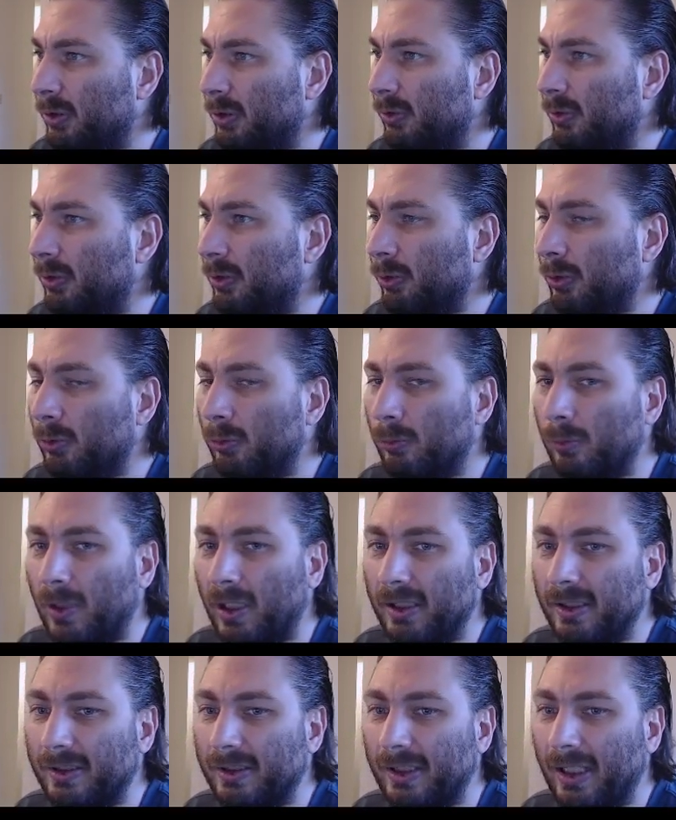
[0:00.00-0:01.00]
Don't know why
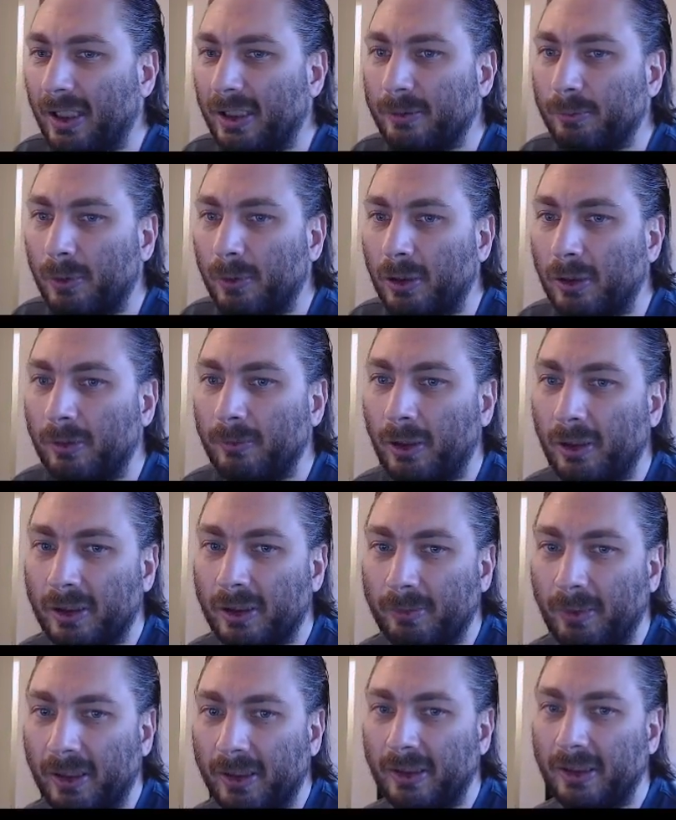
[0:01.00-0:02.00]
it's that small. I'm not
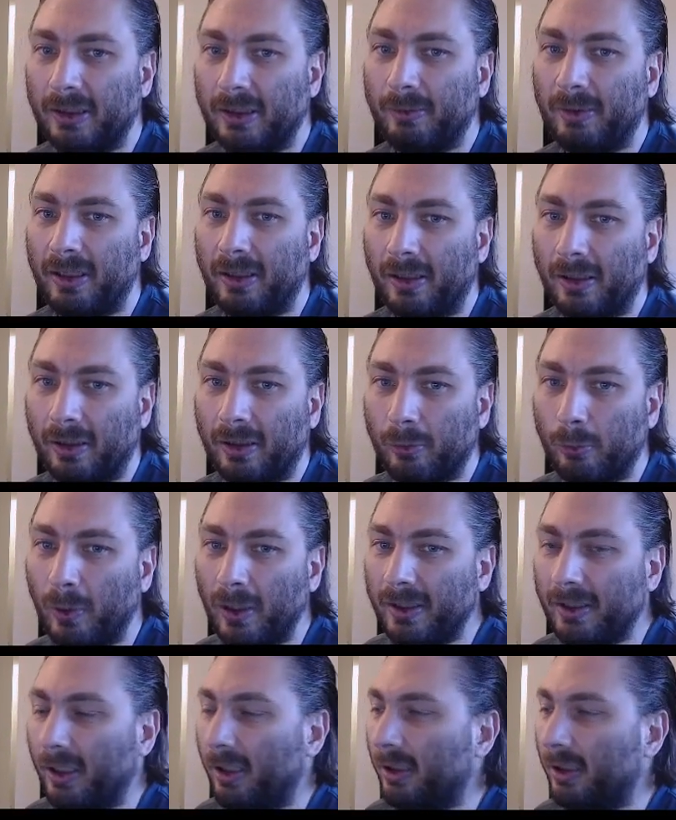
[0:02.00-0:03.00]
expecting it to be quite that